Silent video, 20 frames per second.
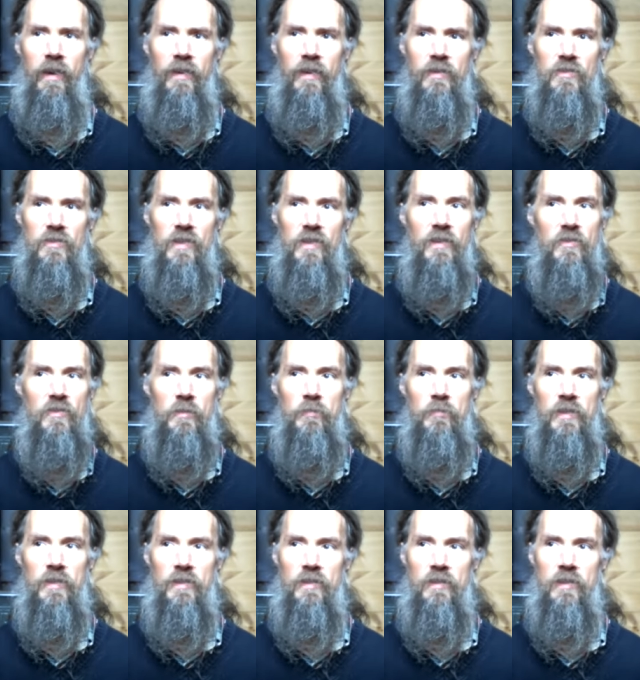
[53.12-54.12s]
And it's not
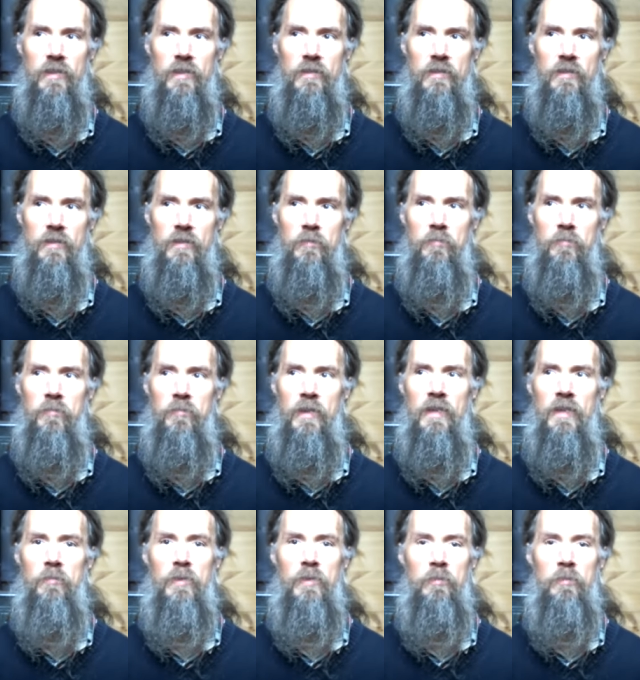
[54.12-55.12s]
something that uh,
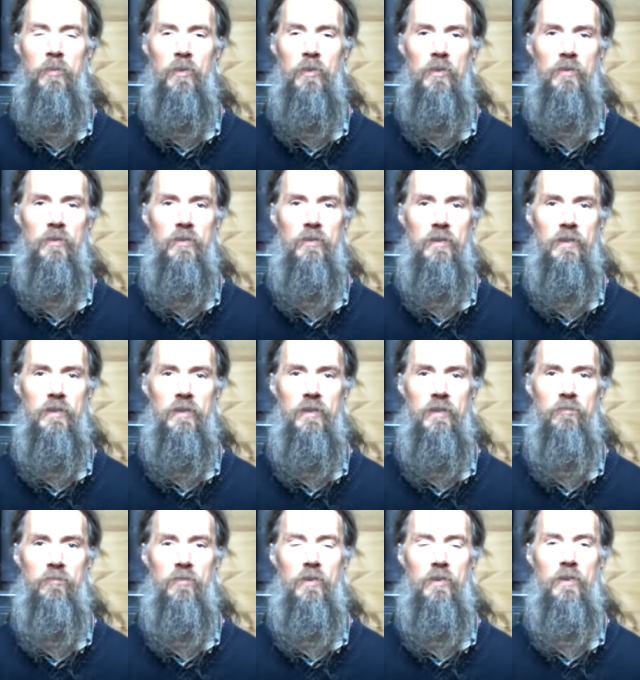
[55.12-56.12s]
many people
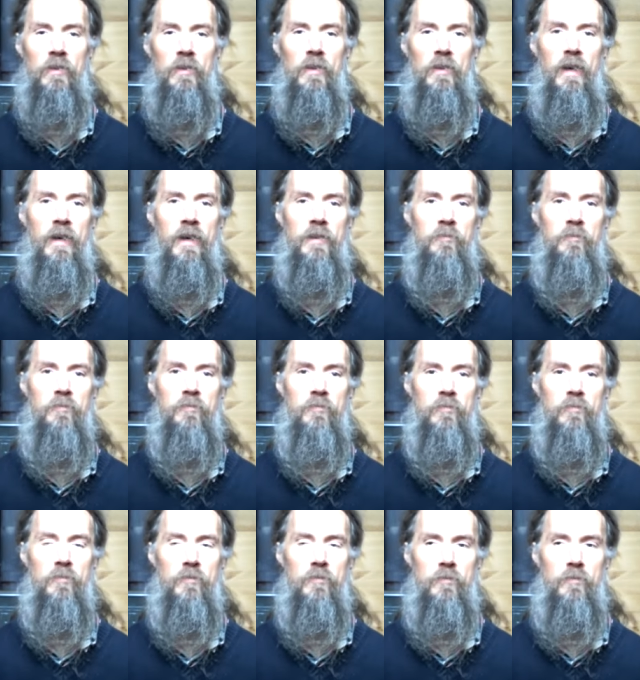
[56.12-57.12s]
give a lot of
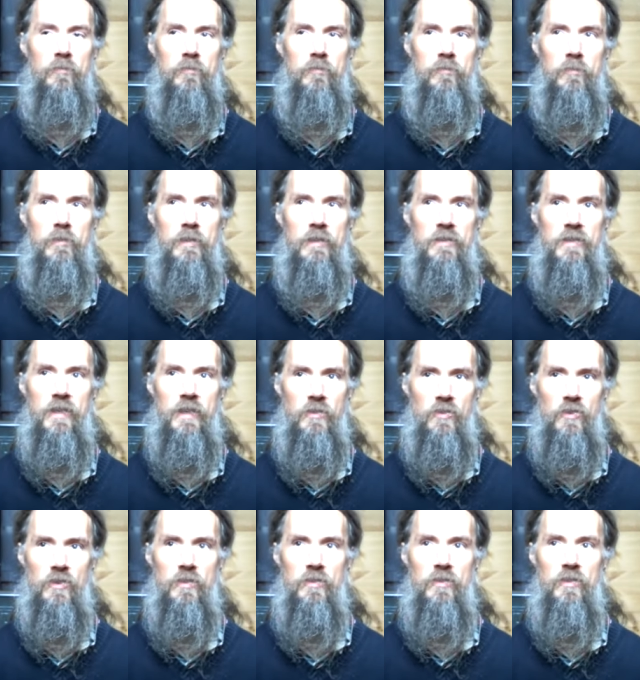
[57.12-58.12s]

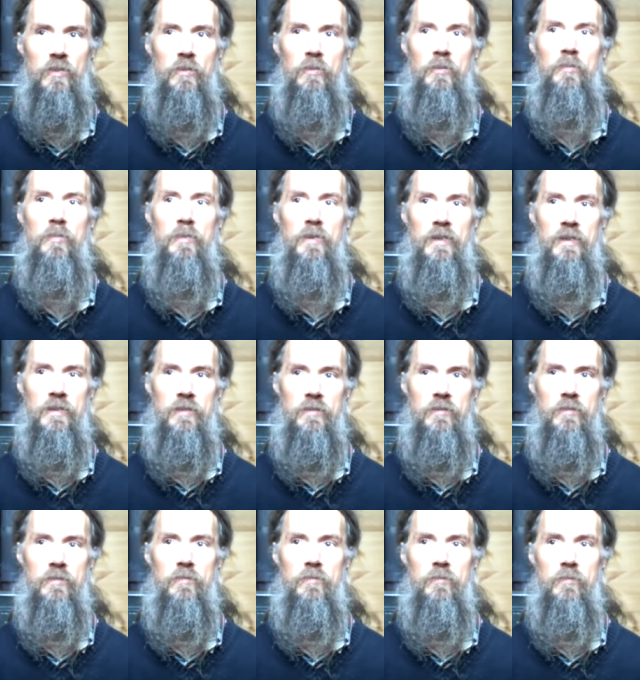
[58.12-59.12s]
attention to, but it
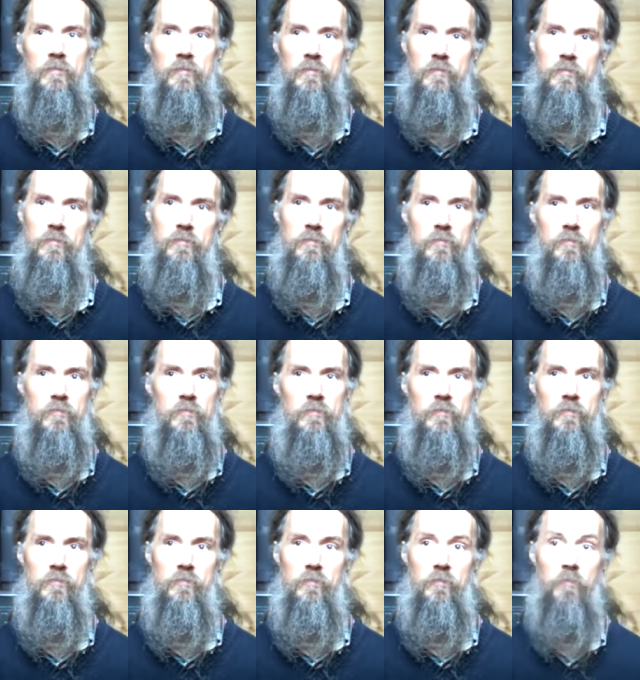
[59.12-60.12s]

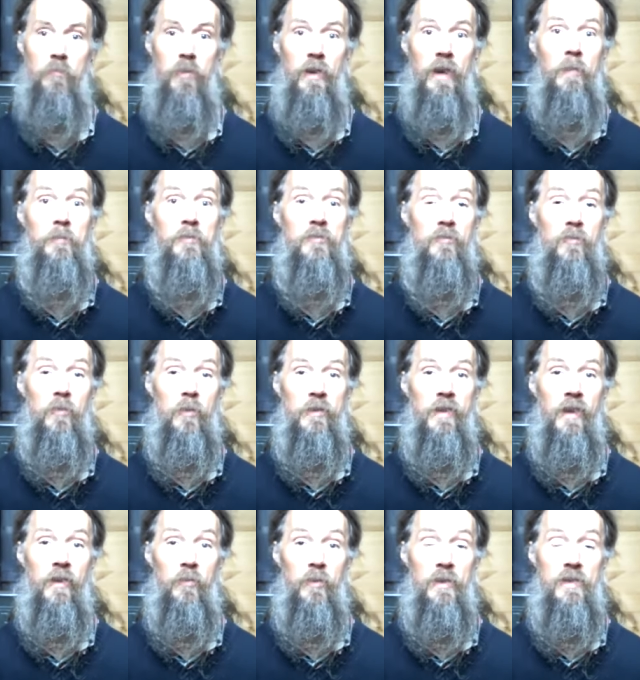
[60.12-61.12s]
perhaps for
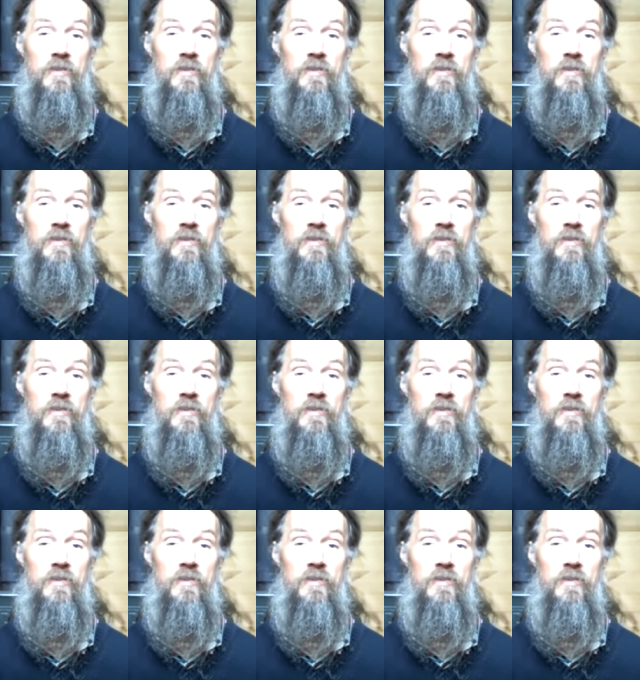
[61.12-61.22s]
that